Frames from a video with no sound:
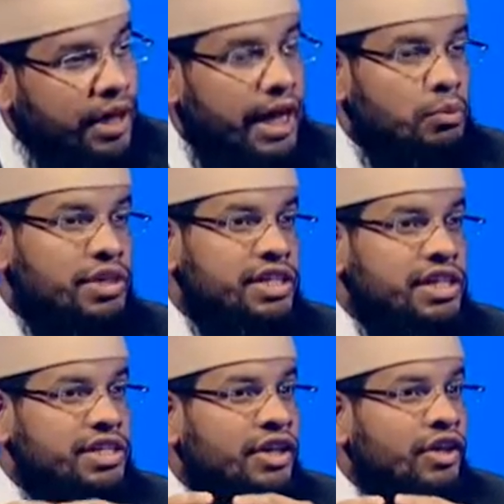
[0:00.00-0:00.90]
And when
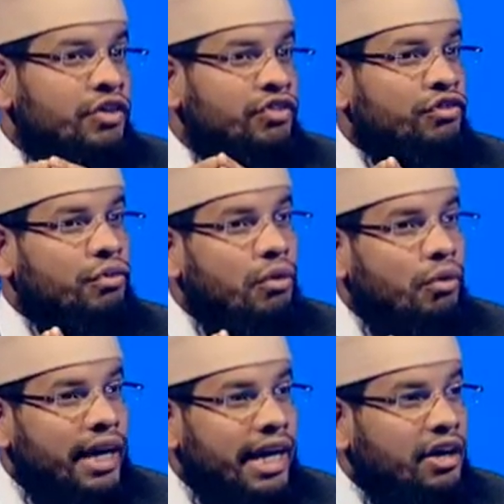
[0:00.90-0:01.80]
he
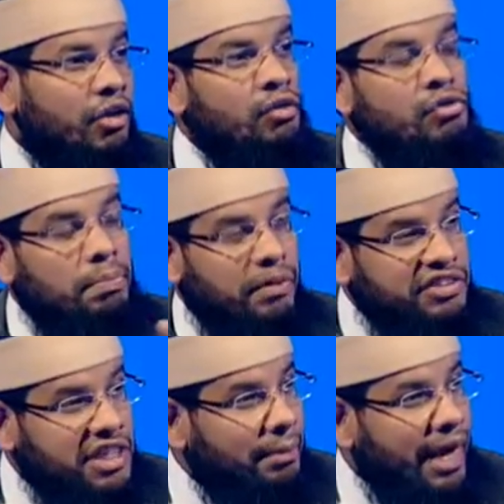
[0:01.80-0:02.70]
saw a group of
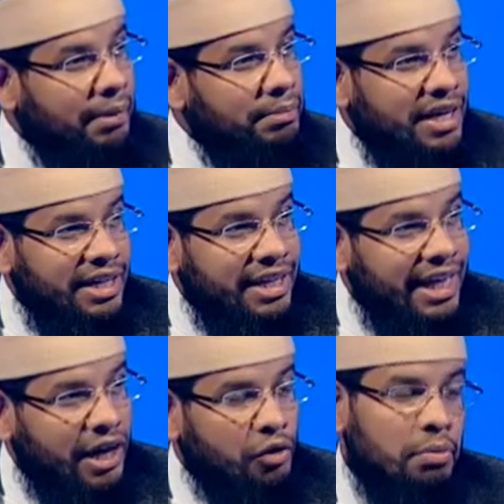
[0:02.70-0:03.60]
shabab,
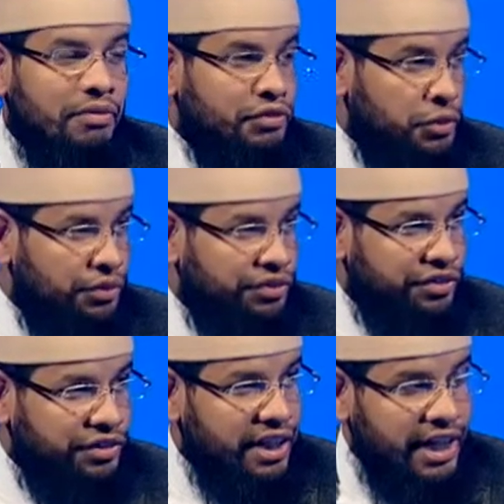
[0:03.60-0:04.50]
a group of
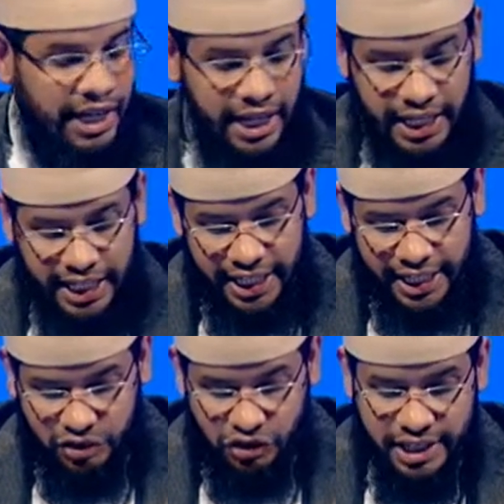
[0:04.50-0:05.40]
youth, he
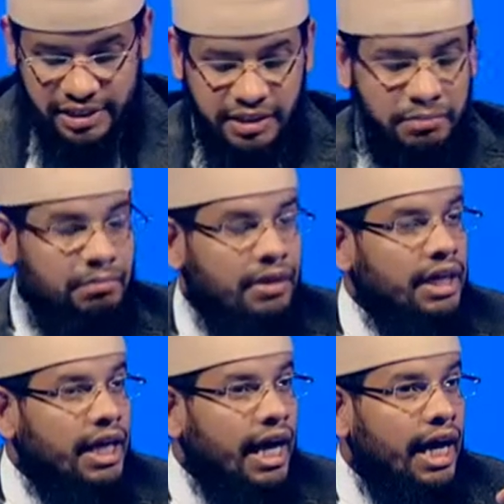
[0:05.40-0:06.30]
addressed them
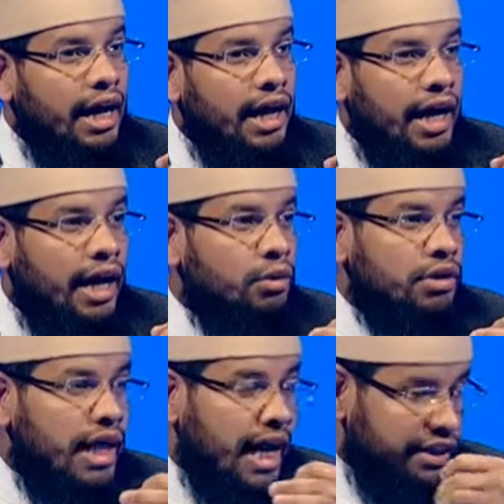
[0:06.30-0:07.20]
a
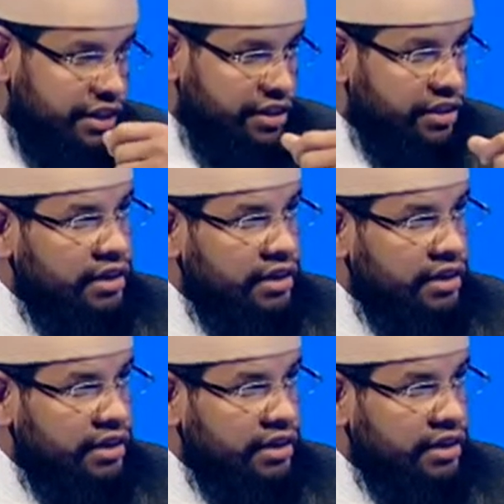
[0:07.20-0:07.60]
hadith.